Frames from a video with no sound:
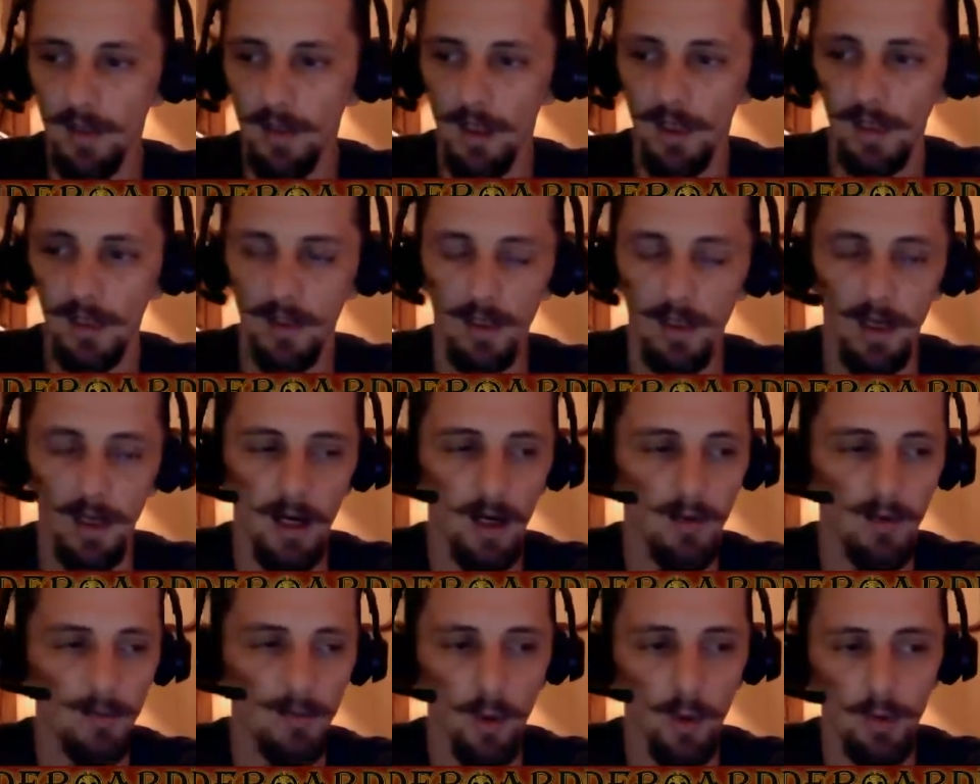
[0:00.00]
Like
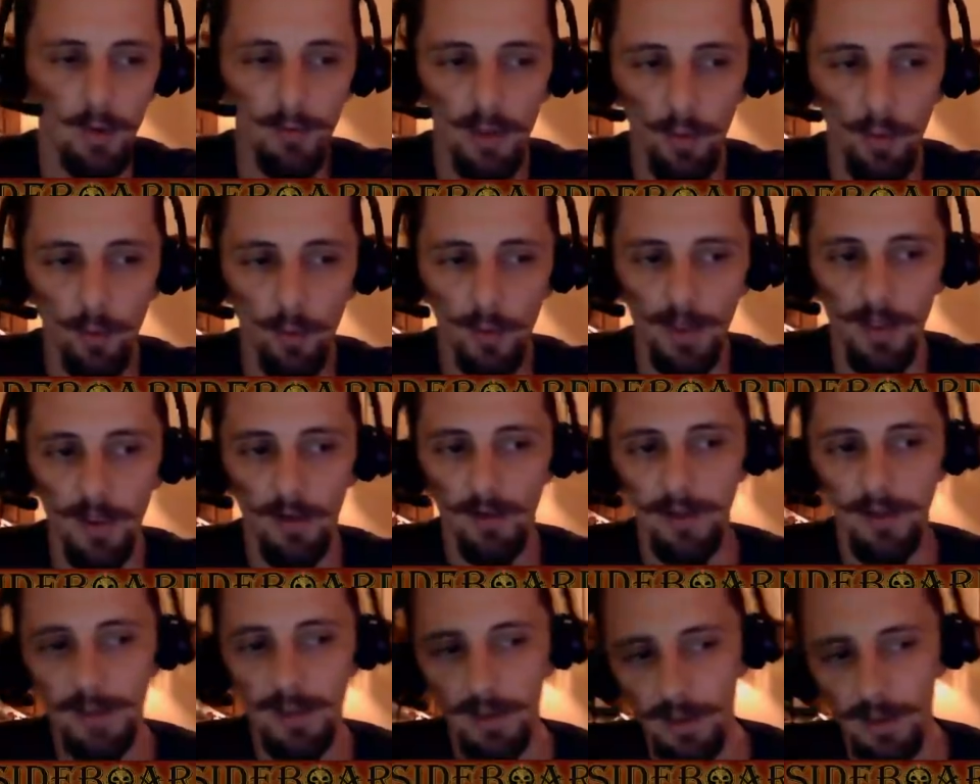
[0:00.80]
normally we
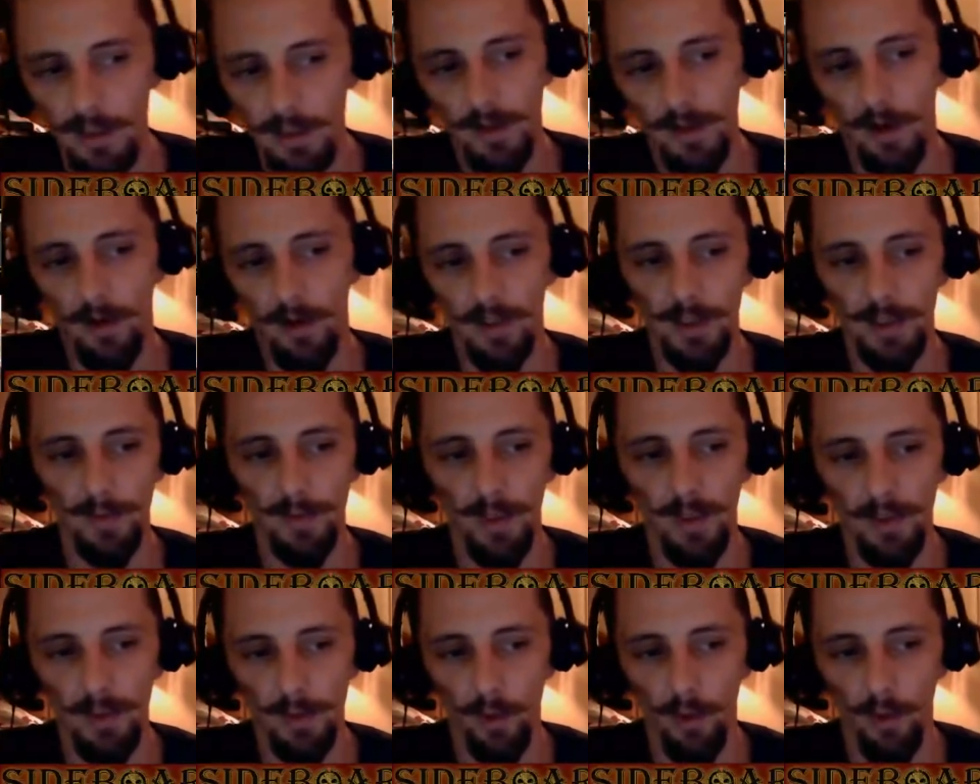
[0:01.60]
don't see the Harsh
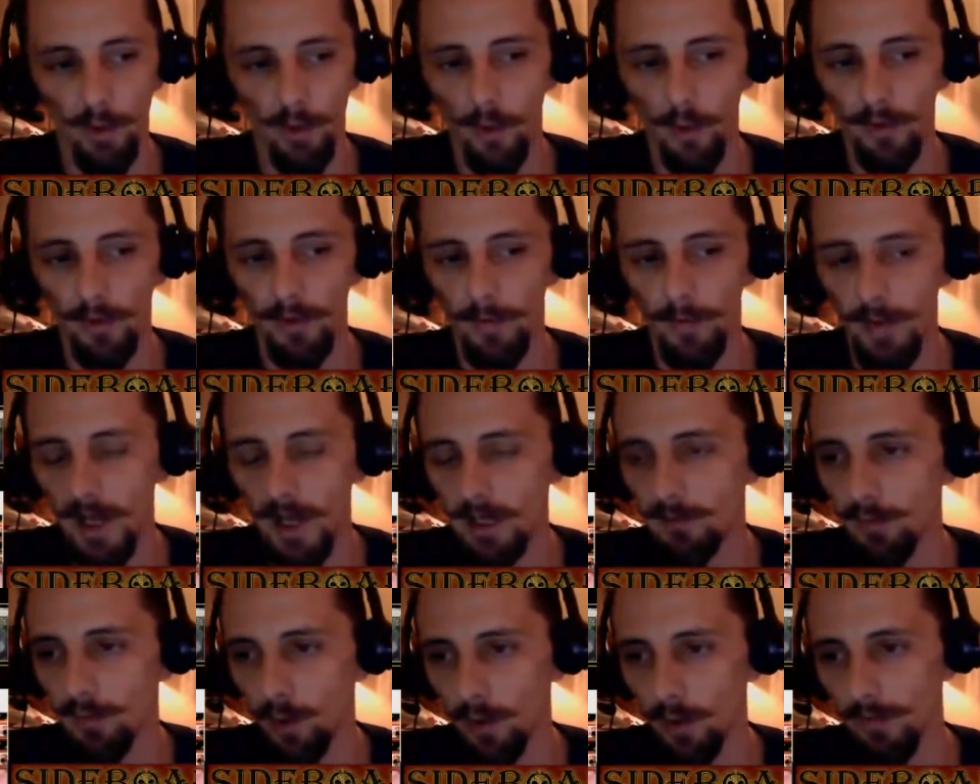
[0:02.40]
Mentor or the
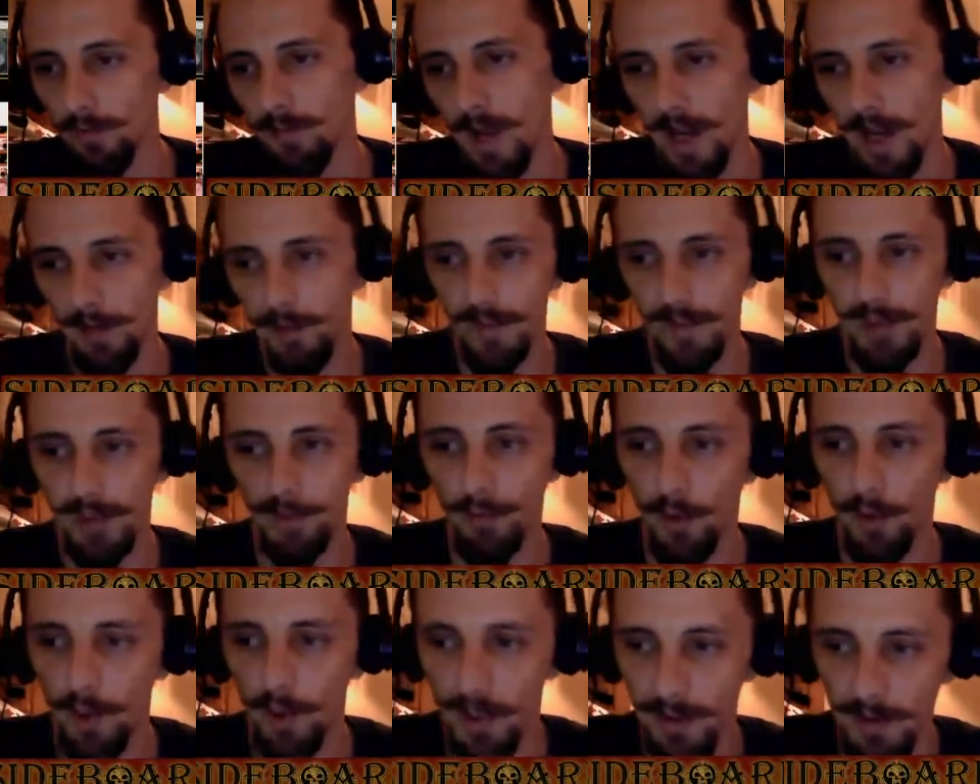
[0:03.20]
main board Magma
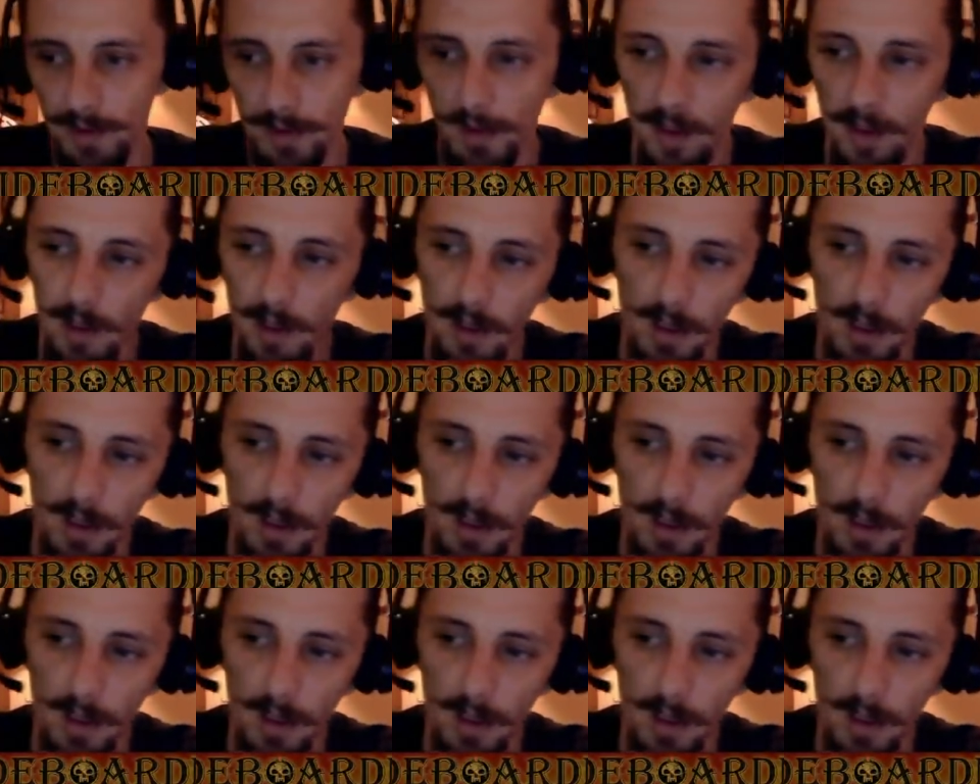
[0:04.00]
Sprays,